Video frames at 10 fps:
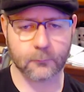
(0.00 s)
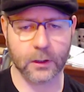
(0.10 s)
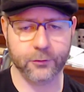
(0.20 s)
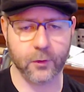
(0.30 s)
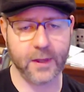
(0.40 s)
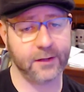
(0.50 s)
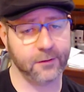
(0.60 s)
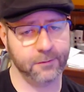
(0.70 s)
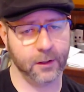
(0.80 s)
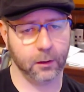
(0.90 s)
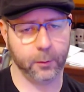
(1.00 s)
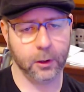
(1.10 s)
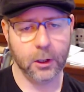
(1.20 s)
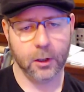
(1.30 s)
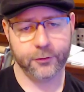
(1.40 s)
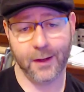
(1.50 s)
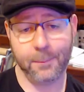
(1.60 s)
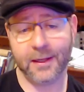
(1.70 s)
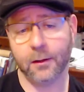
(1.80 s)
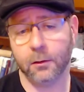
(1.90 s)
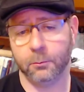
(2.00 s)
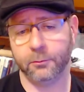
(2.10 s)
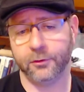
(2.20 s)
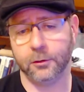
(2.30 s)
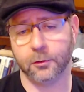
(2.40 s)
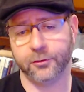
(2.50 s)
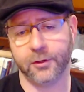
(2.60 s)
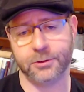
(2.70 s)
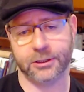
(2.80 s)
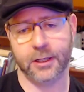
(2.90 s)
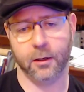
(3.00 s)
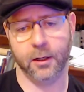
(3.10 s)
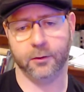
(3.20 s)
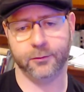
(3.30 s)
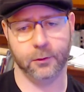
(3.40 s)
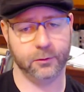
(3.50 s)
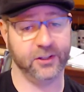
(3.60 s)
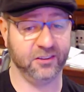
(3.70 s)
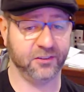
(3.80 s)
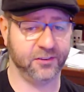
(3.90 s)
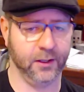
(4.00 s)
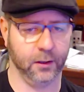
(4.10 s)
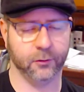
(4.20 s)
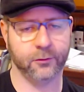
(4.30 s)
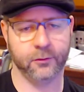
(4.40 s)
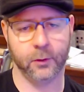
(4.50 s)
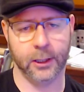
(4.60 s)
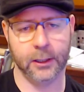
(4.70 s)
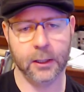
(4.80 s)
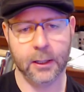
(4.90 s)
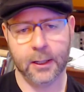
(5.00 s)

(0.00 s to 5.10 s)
so that it's available. So that becomes your subject area, so say sales, right?